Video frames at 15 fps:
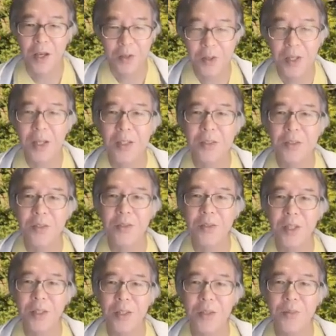Okay, so
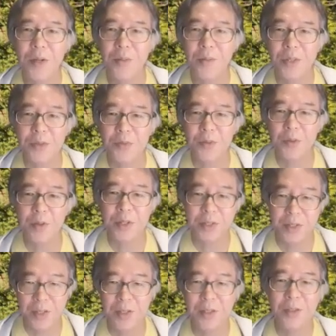thank you very much for
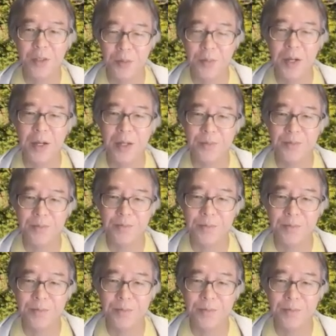watching. Goodbye.